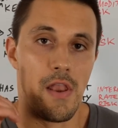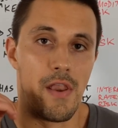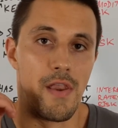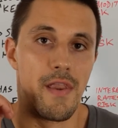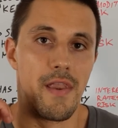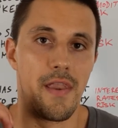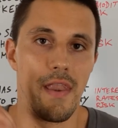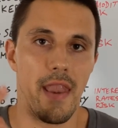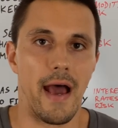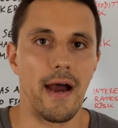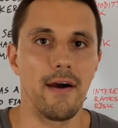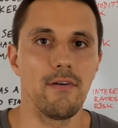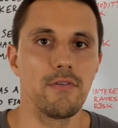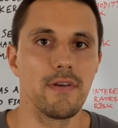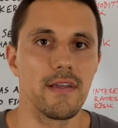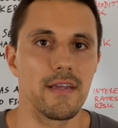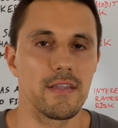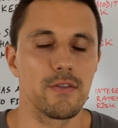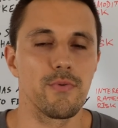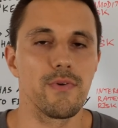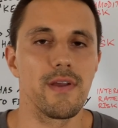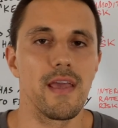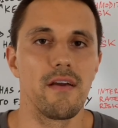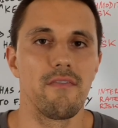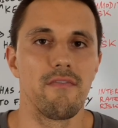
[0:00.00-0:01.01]
Now
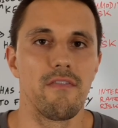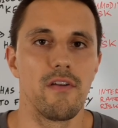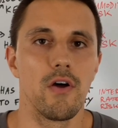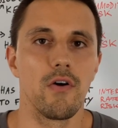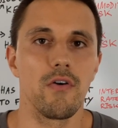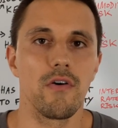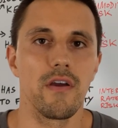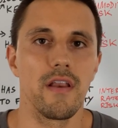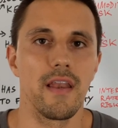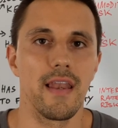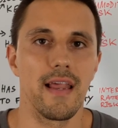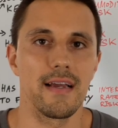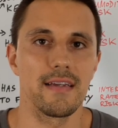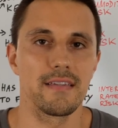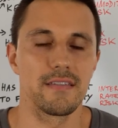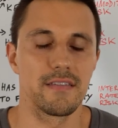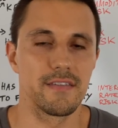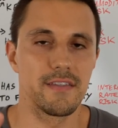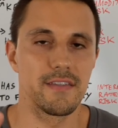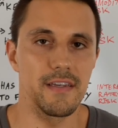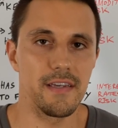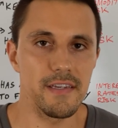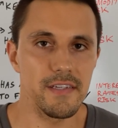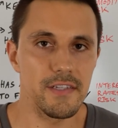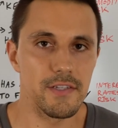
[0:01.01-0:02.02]
that we have localized
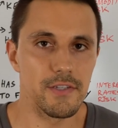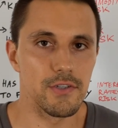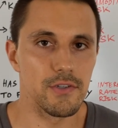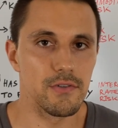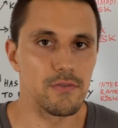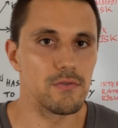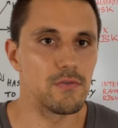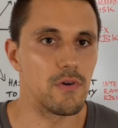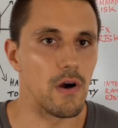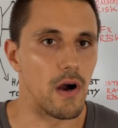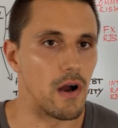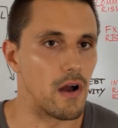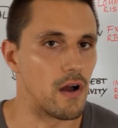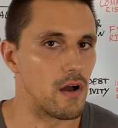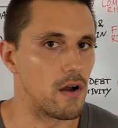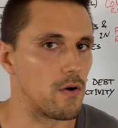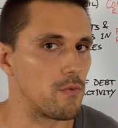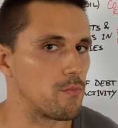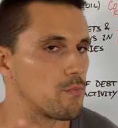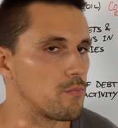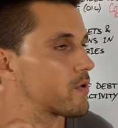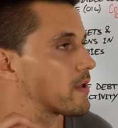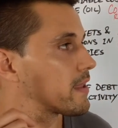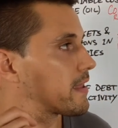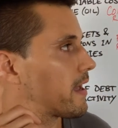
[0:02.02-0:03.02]
the issue,
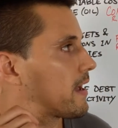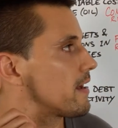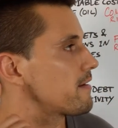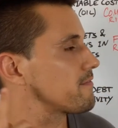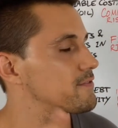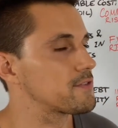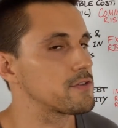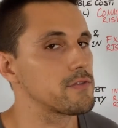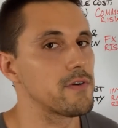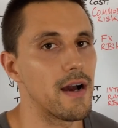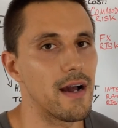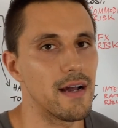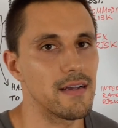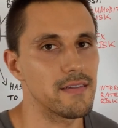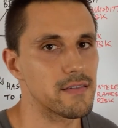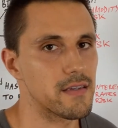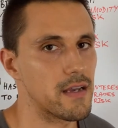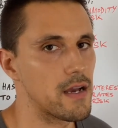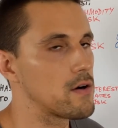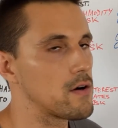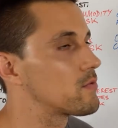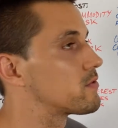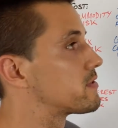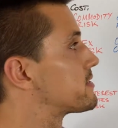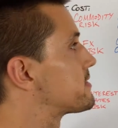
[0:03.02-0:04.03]
we have to ask
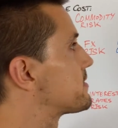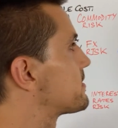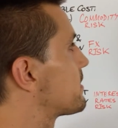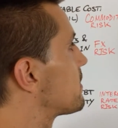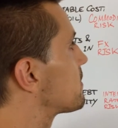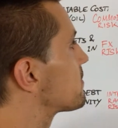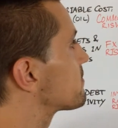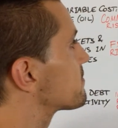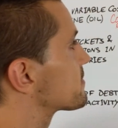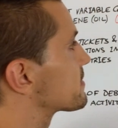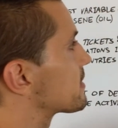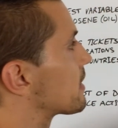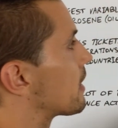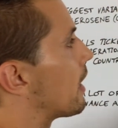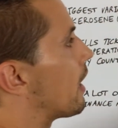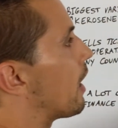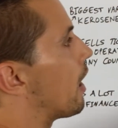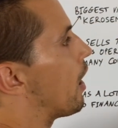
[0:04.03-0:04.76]
ourselves,